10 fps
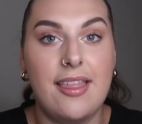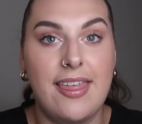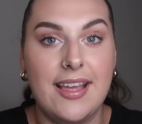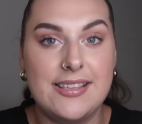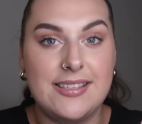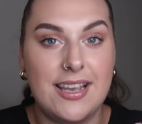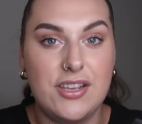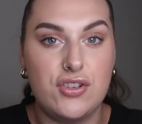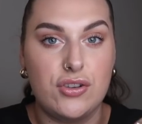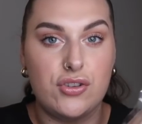This
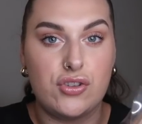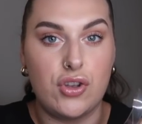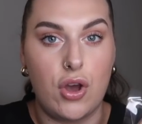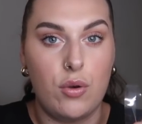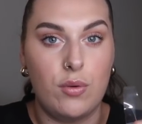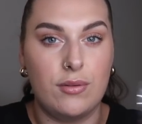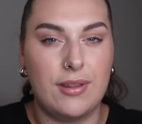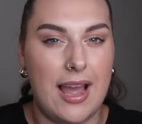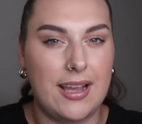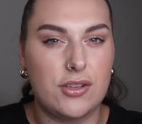is just so
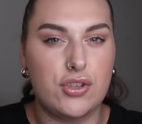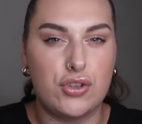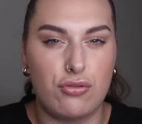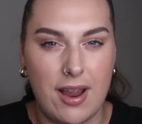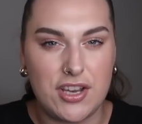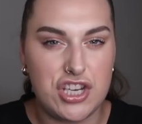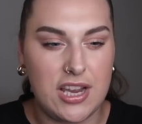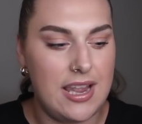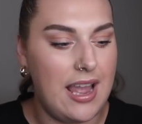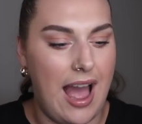like
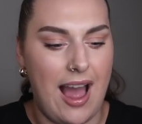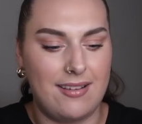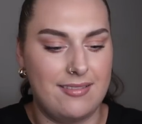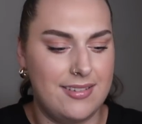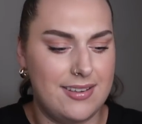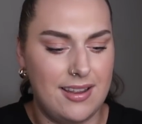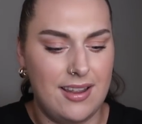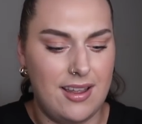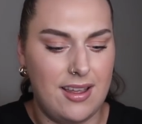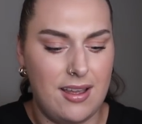stretchy and
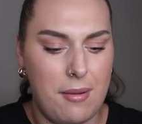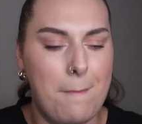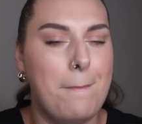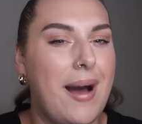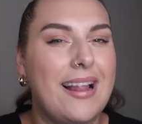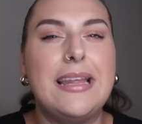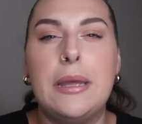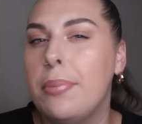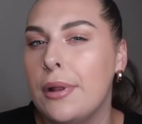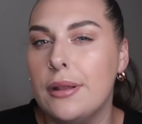
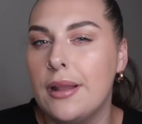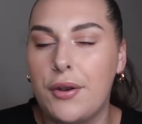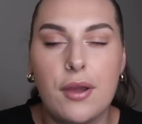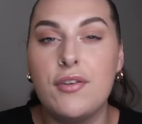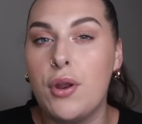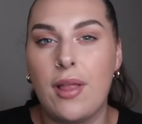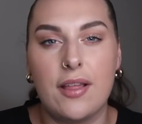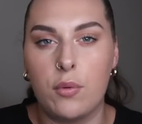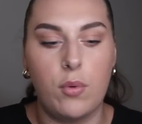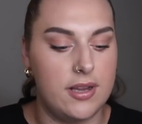malleable. I don't even know
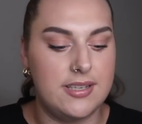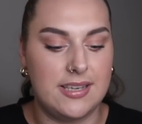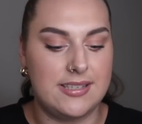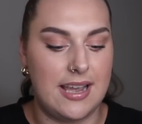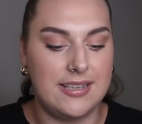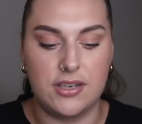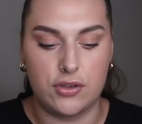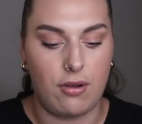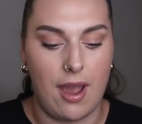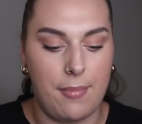like the words to say to
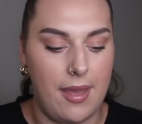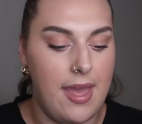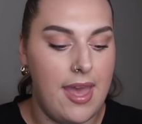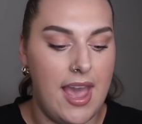describe it.